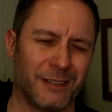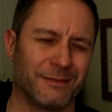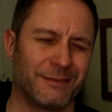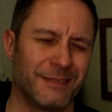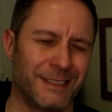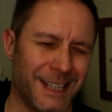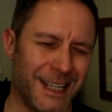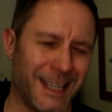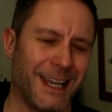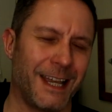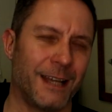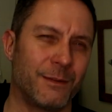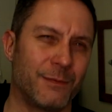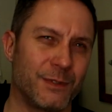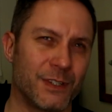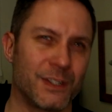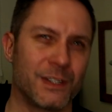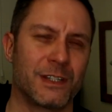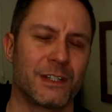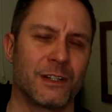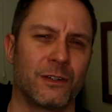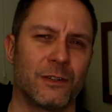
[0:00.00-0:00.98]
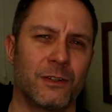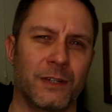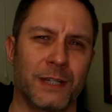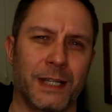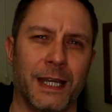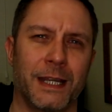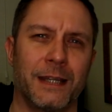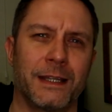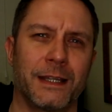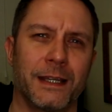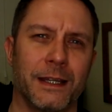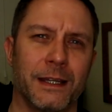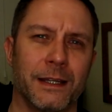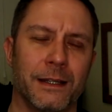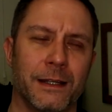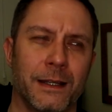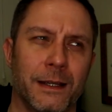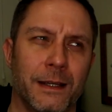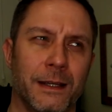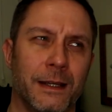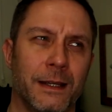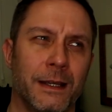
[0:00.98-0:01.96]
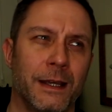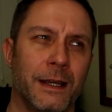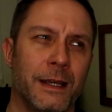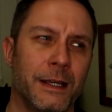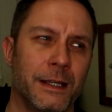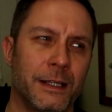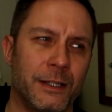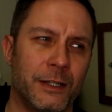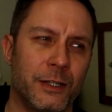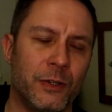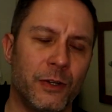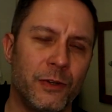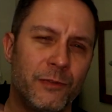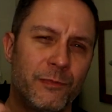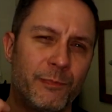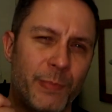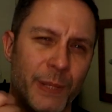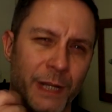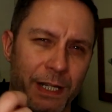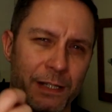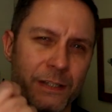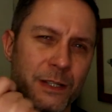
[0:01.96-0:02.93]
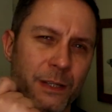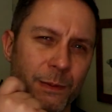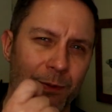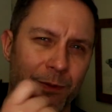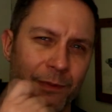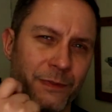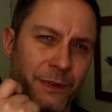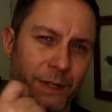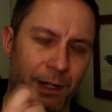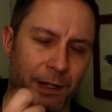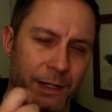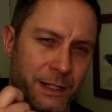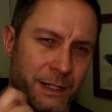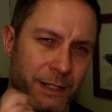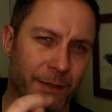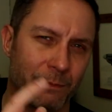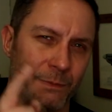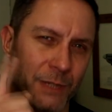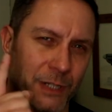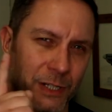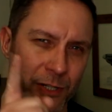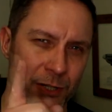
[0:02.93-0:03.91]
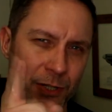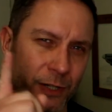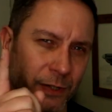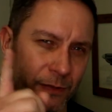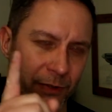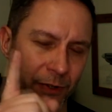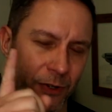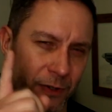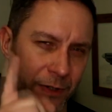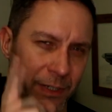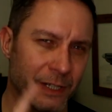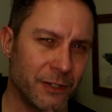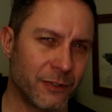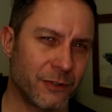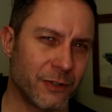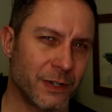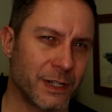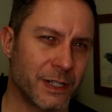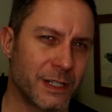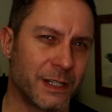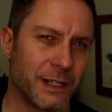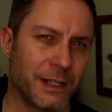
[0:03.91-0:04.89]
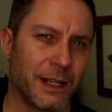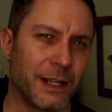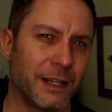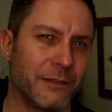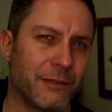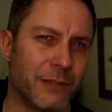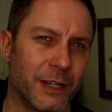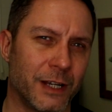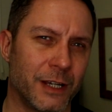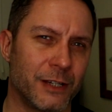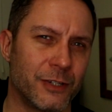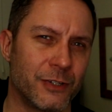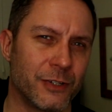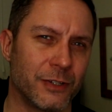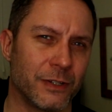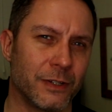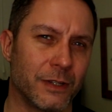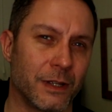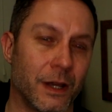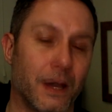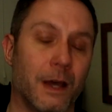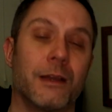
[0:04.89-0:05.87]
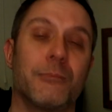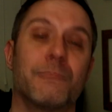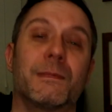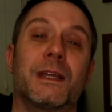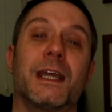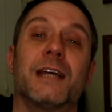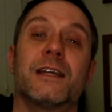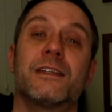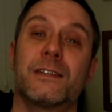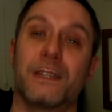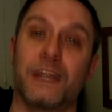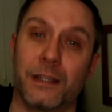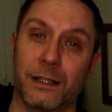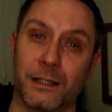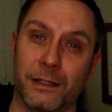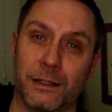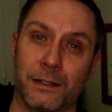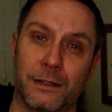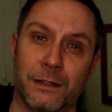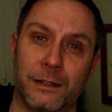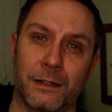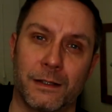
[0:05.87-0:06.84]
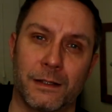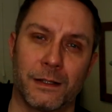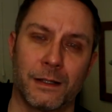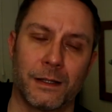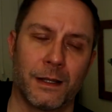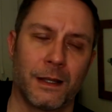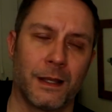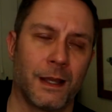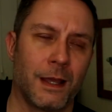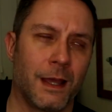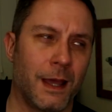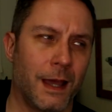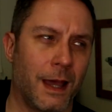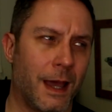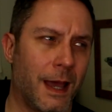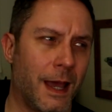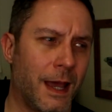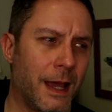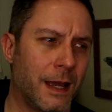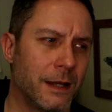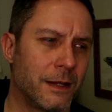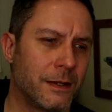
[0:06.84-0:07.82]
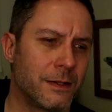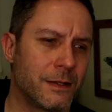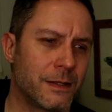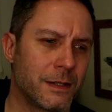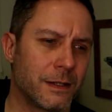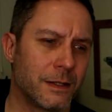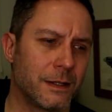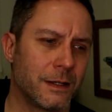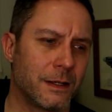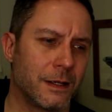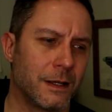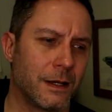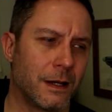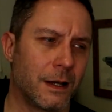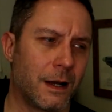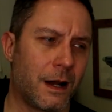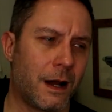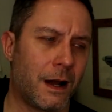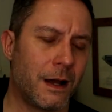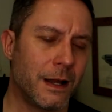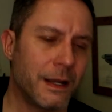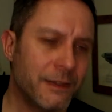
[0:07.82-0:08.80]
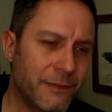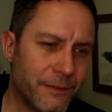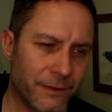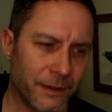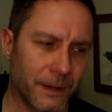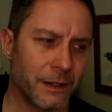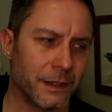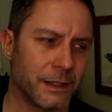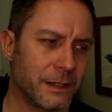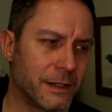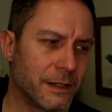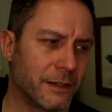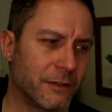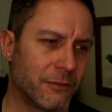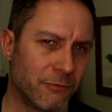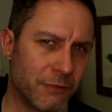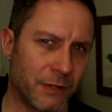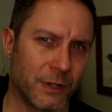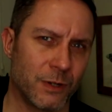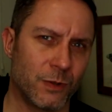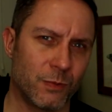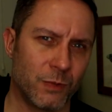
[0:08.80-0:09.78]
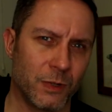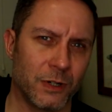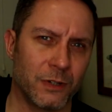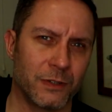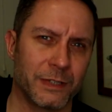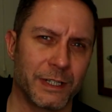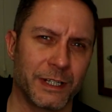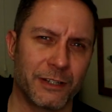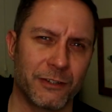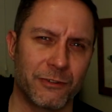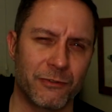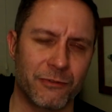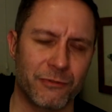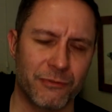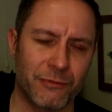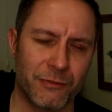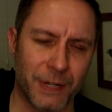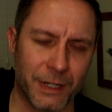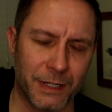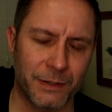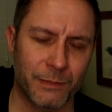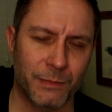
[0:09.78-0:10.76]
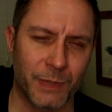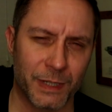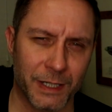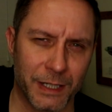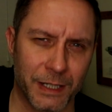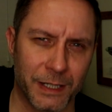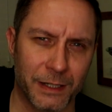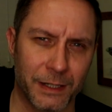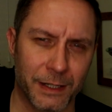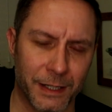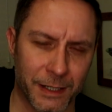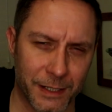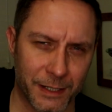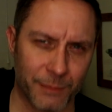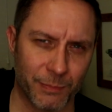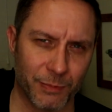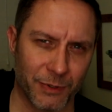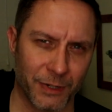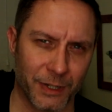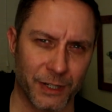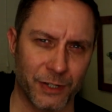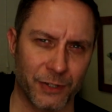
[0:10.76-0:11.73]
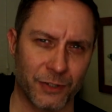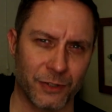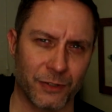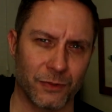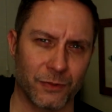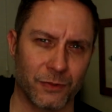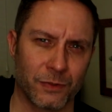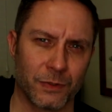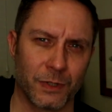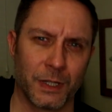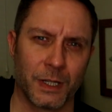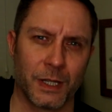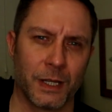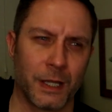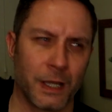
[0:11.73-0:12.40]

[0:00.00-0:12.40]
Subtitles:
like, yeah, I'm just still not getting it. You've picked up a flight sim because you've got an interest in aviation, I'm guessing. And I find the real world incredibly inspirational.